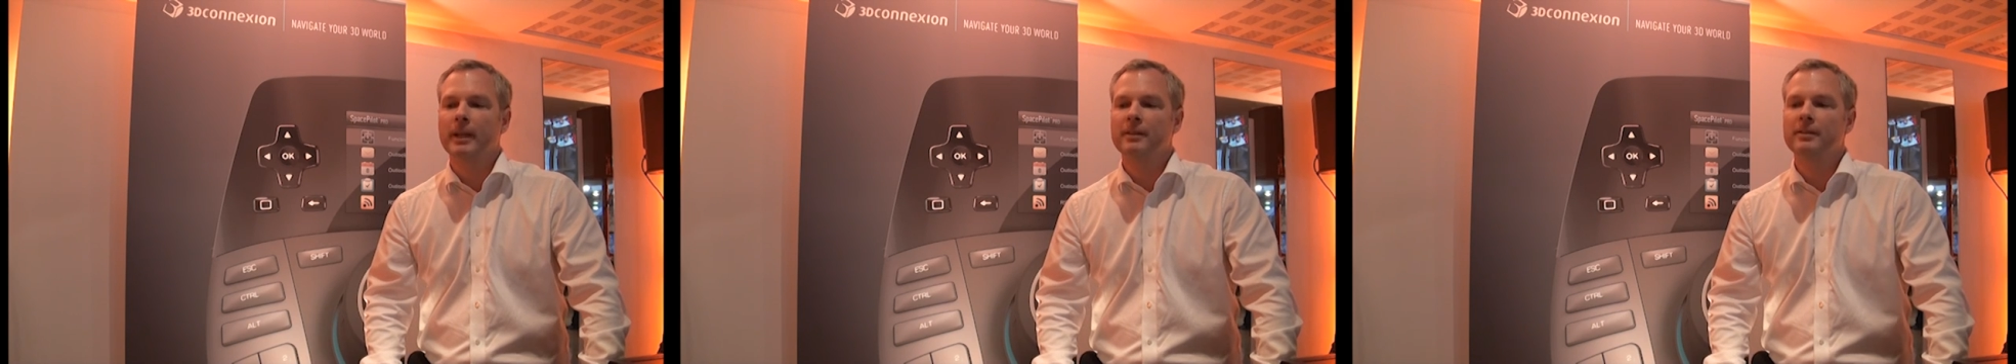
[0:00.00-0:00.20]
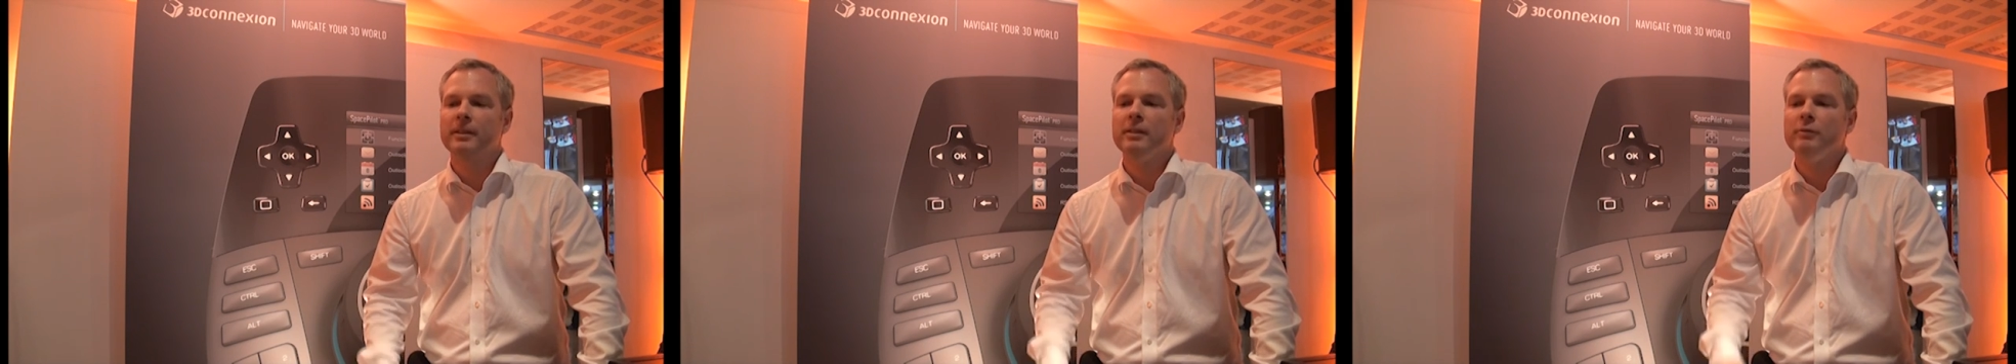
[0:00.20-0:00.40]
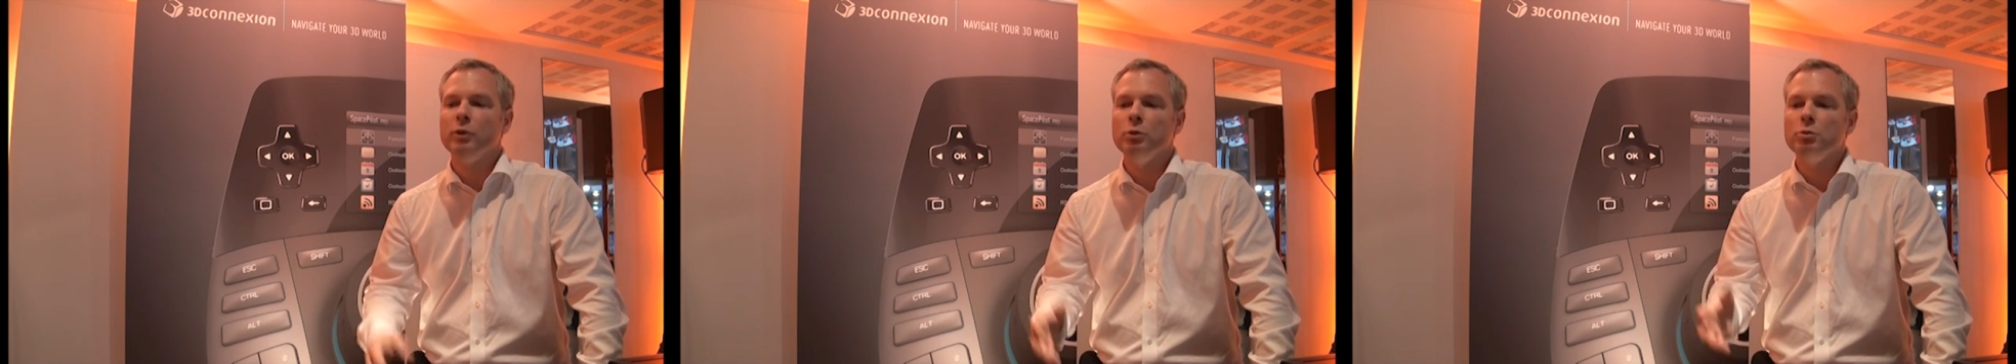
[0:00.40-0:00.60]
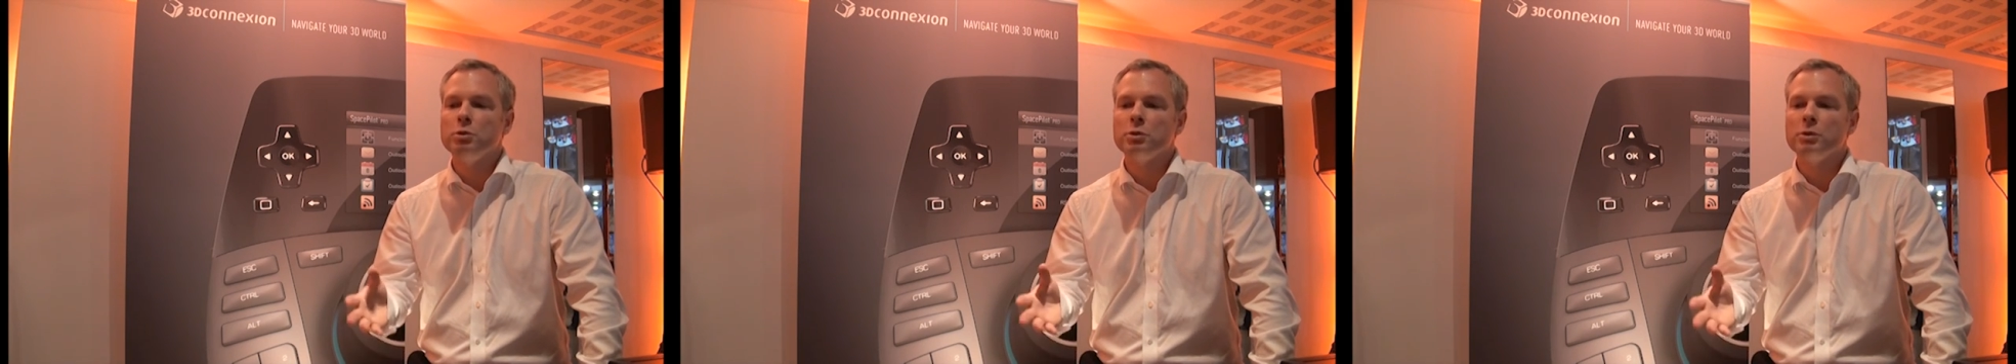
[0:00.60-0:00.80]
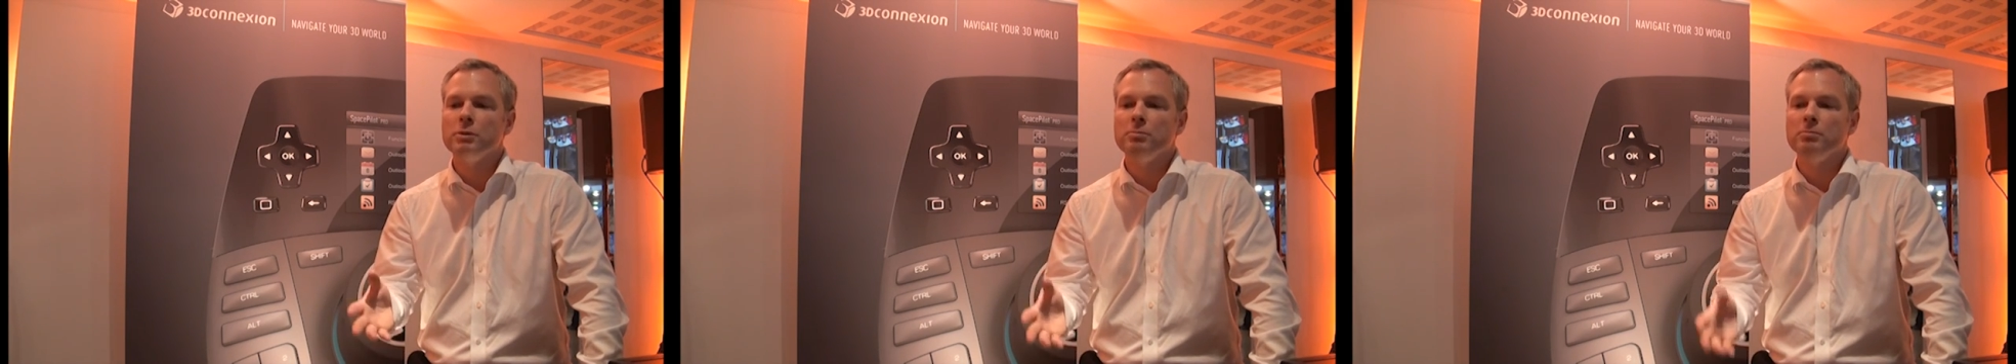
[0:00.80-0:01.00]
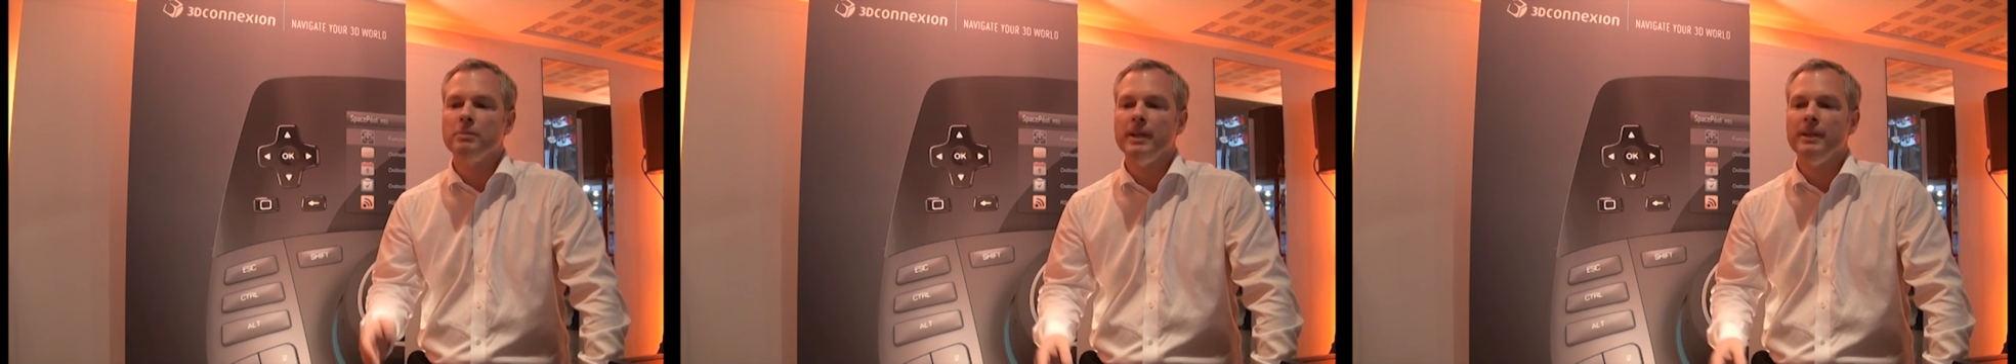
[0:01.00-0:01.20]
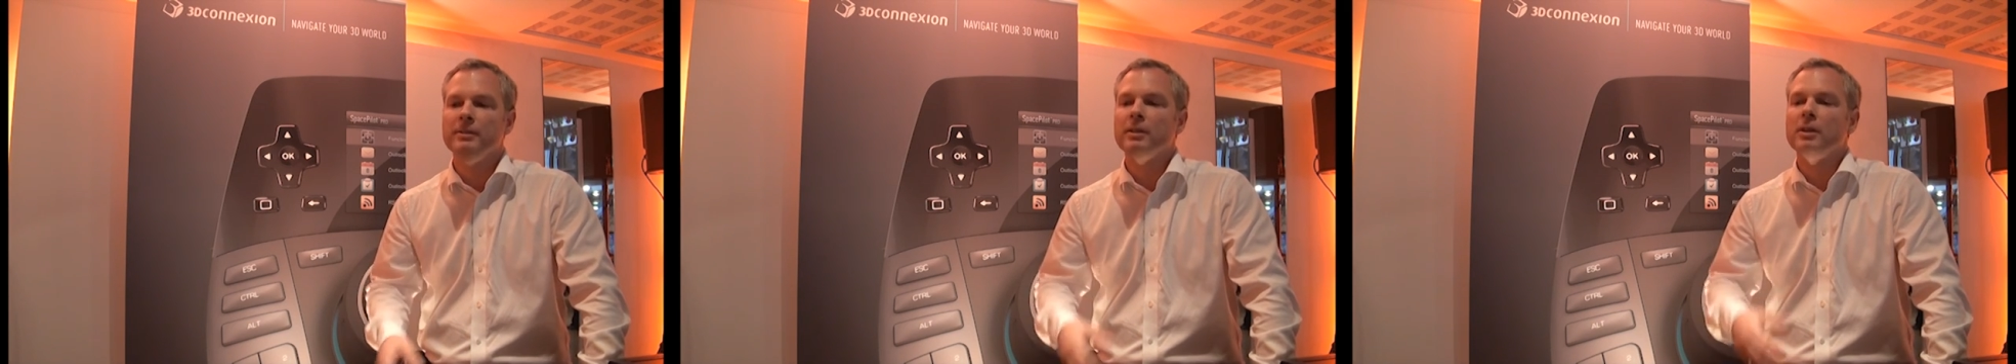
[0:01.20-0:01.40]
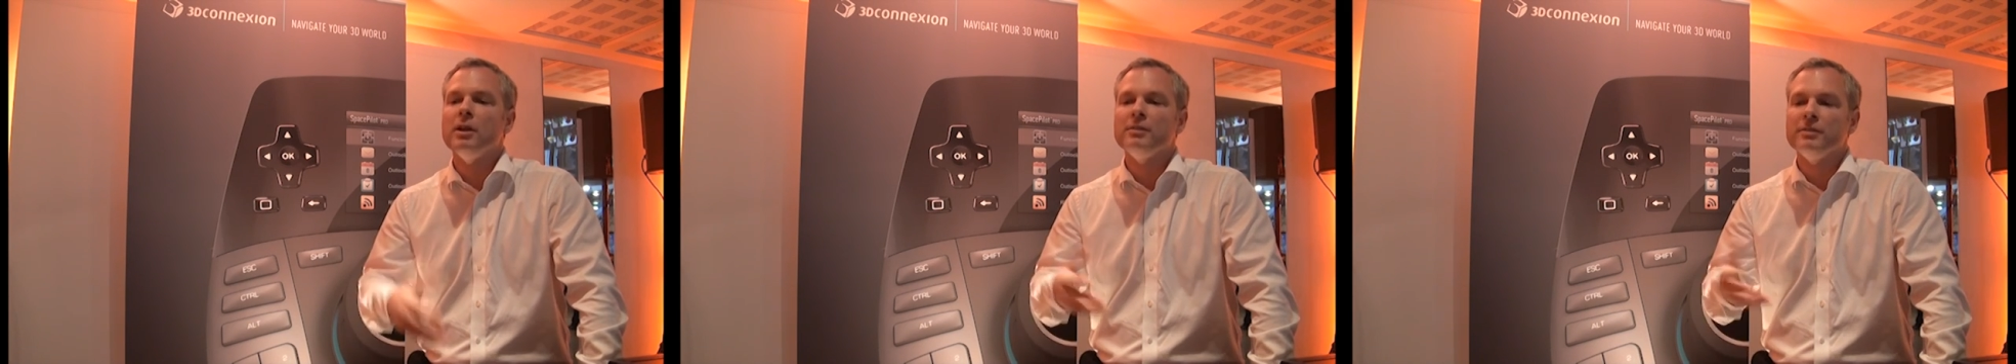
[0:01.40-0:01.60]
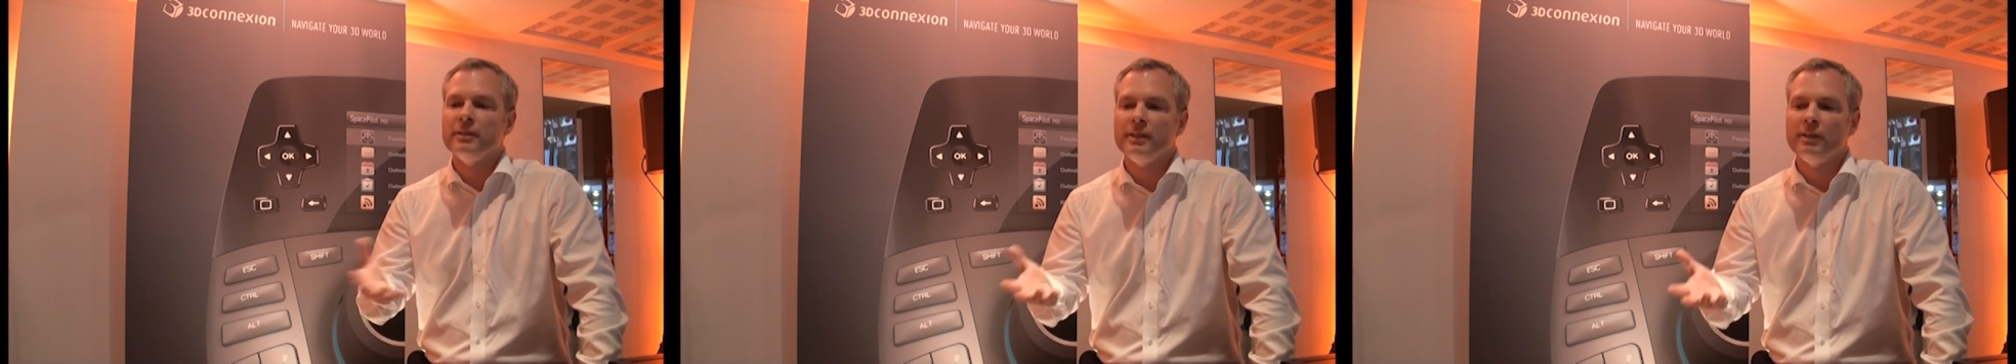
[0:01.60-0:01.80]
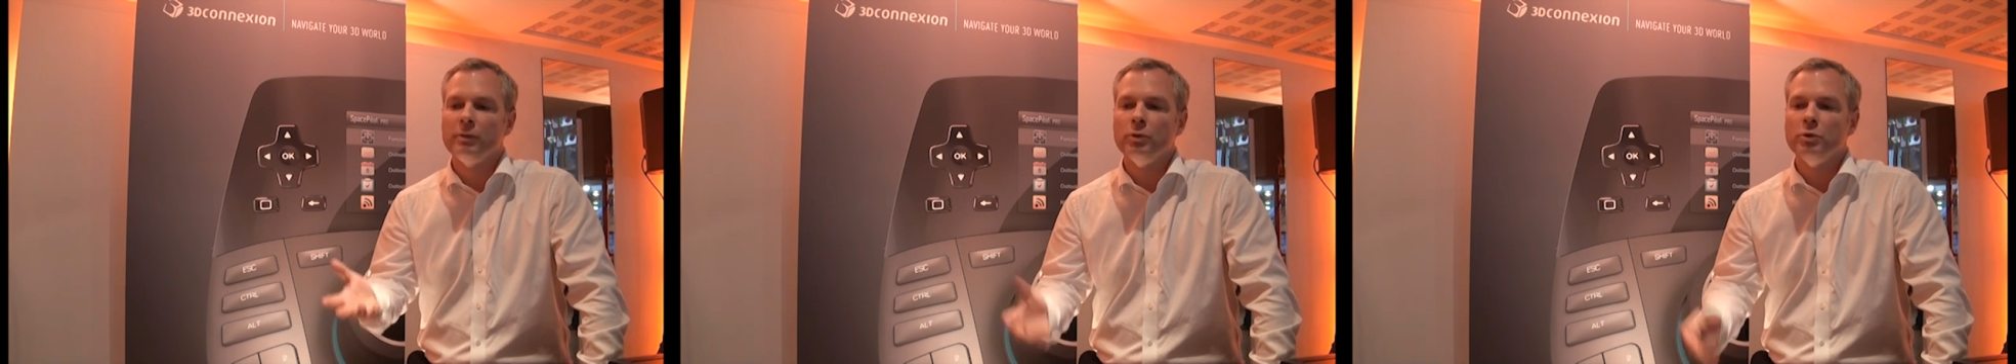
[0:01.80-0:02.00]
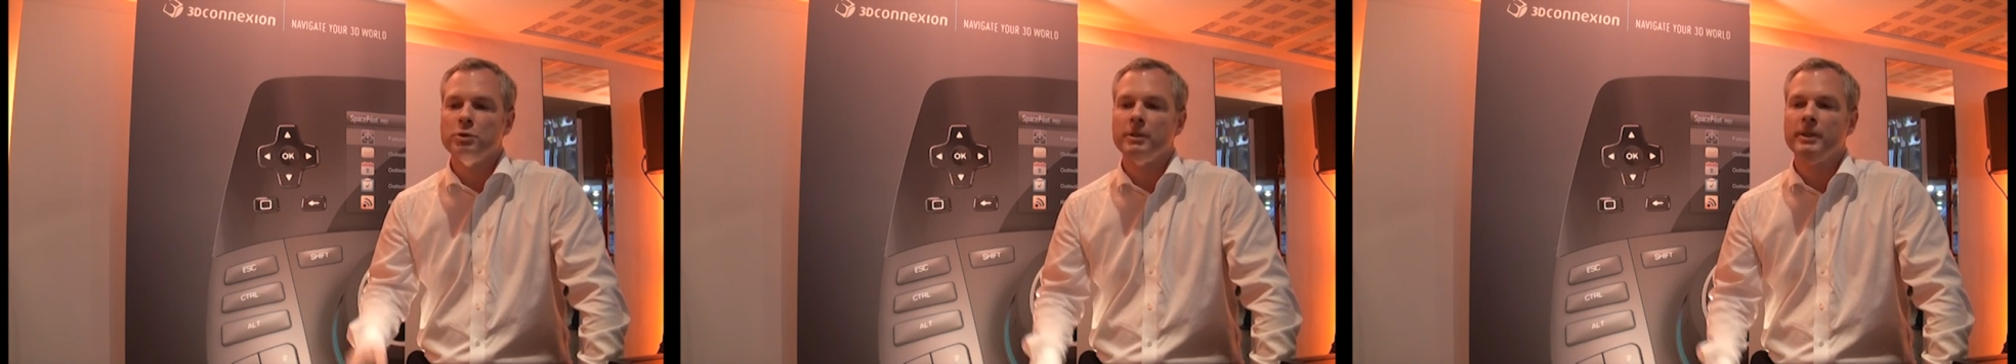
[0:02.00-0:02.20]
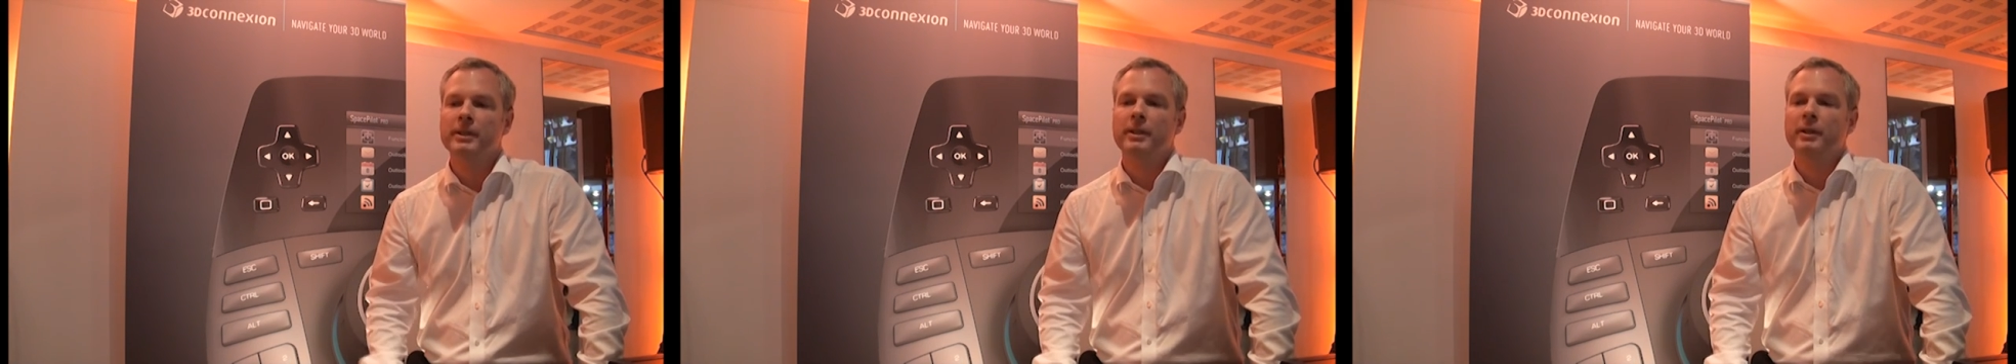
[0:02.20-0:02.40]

It's an evolution, it's a constant evolution in